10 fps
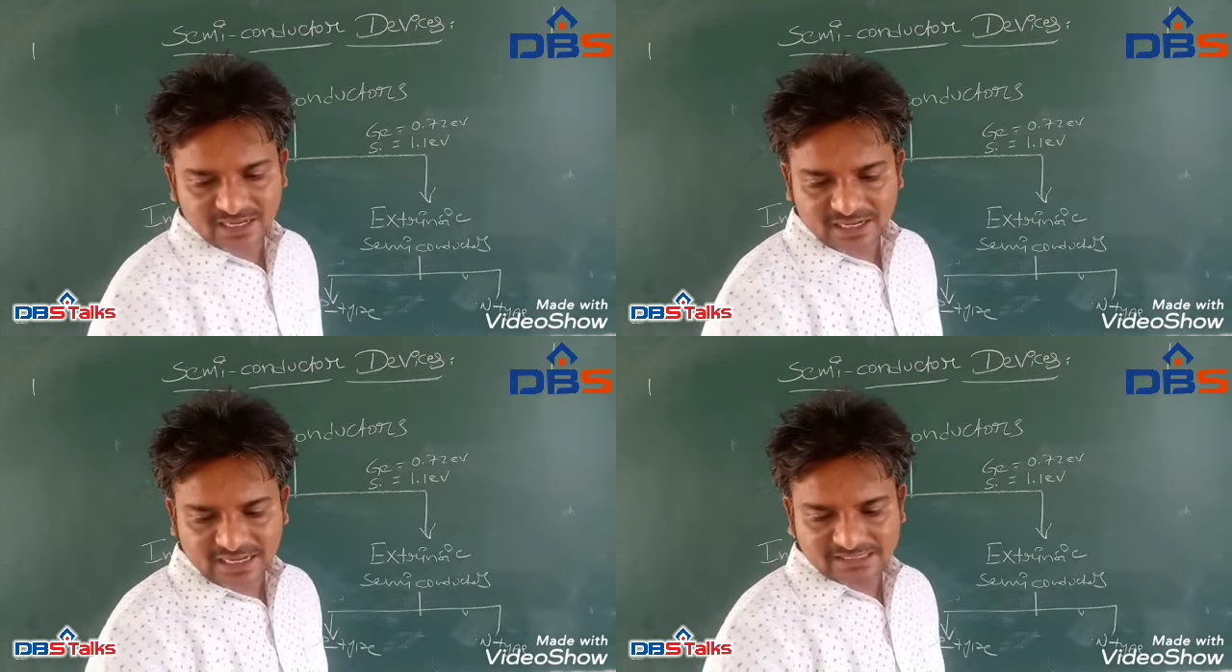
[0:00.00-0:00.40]

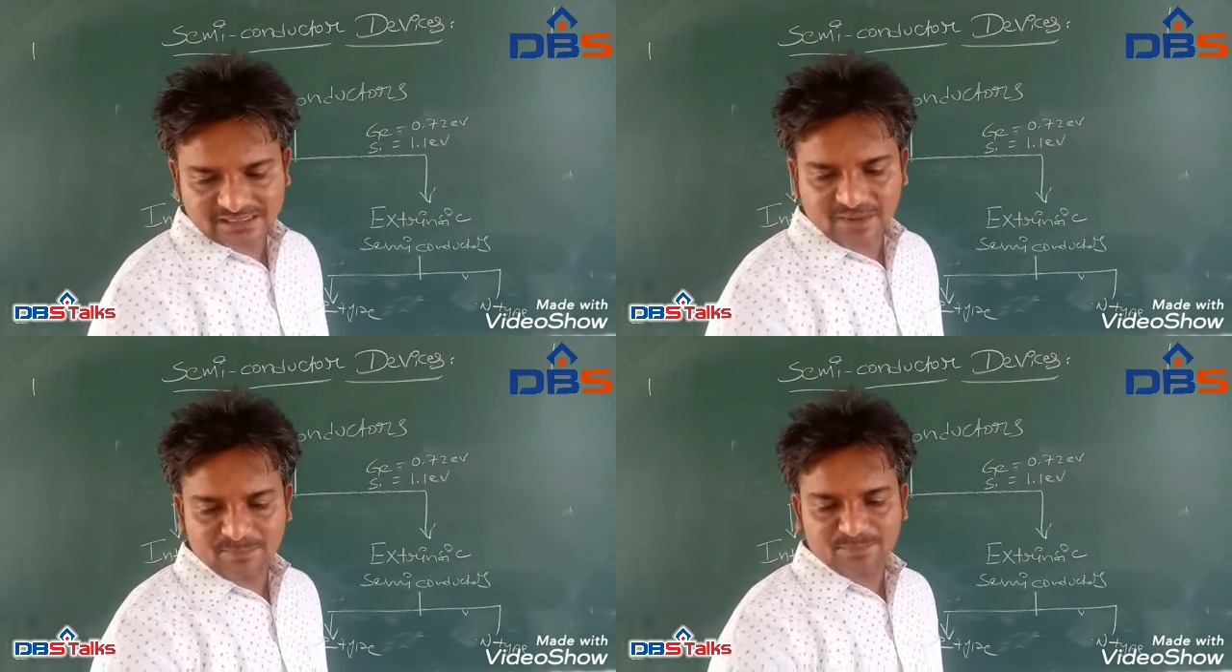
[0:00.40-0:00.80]
is
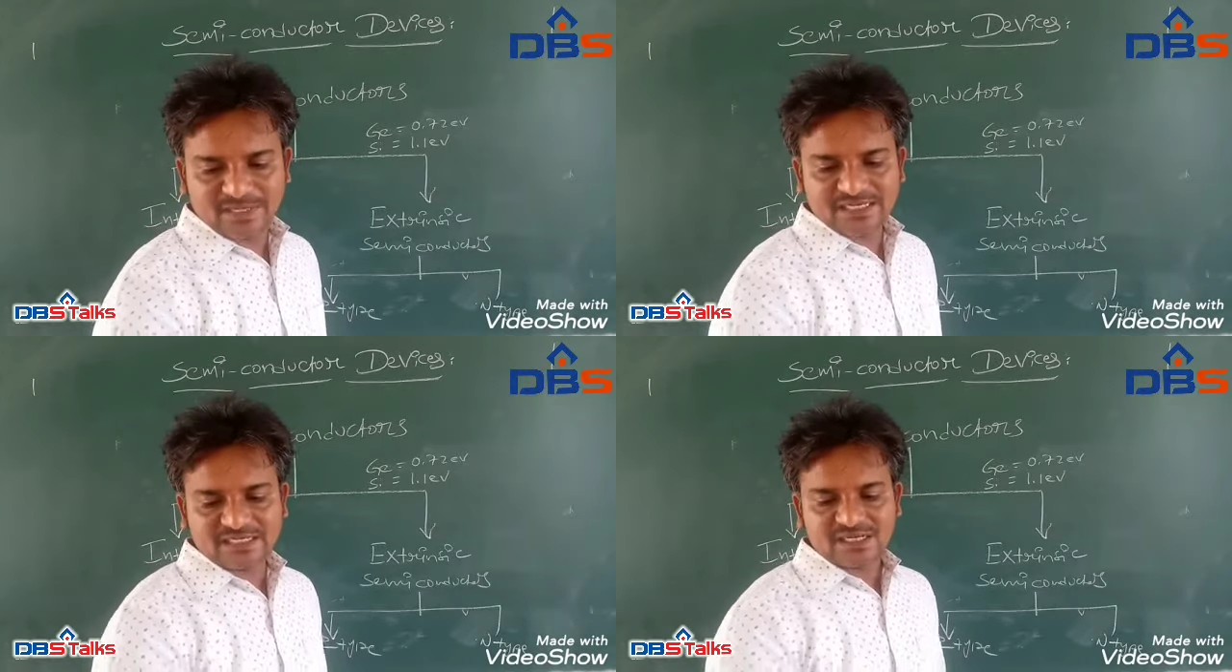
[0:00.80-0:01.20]

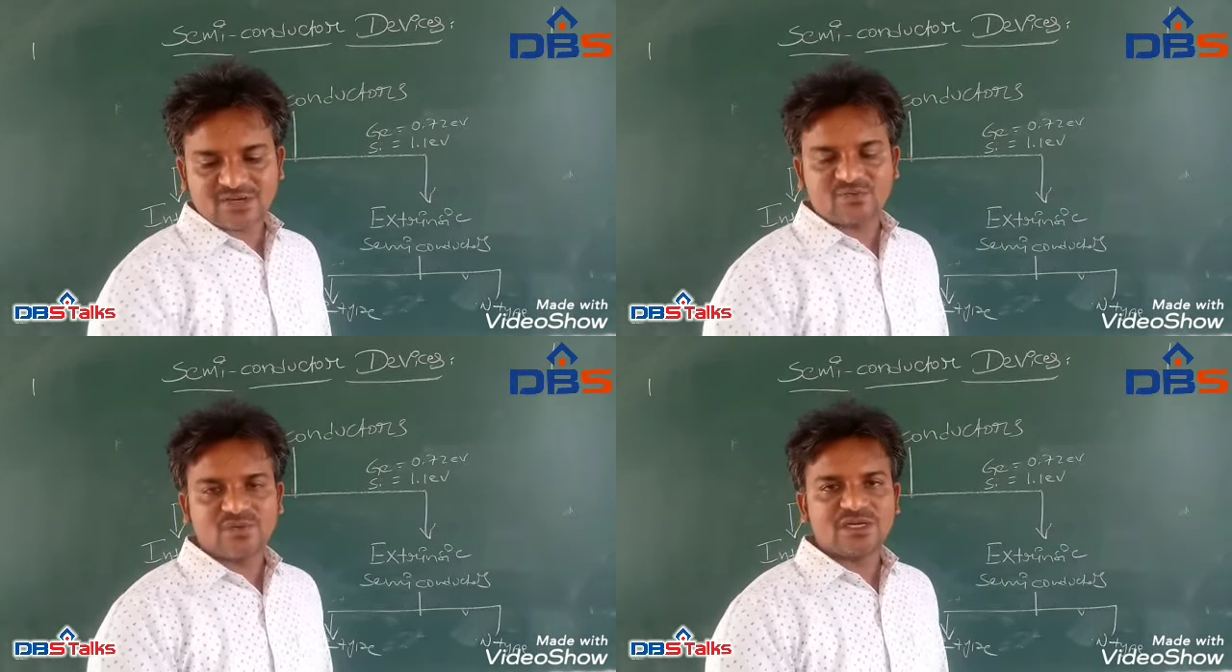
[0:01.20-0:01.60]
completely
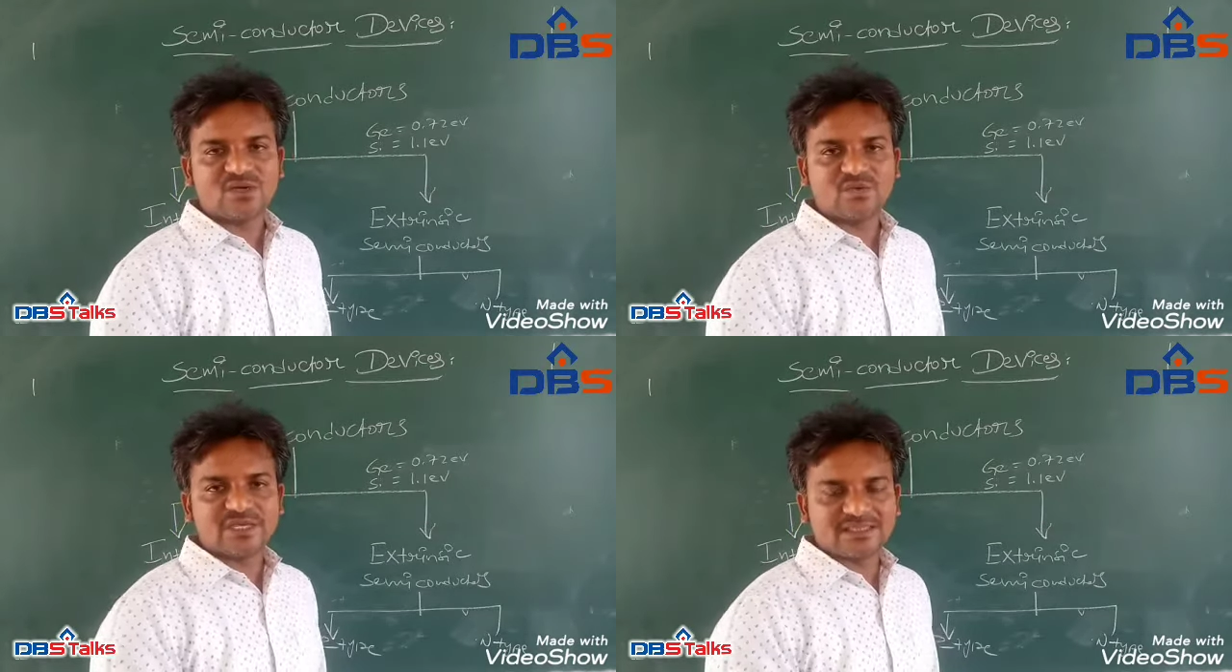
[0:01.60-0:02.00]
filled with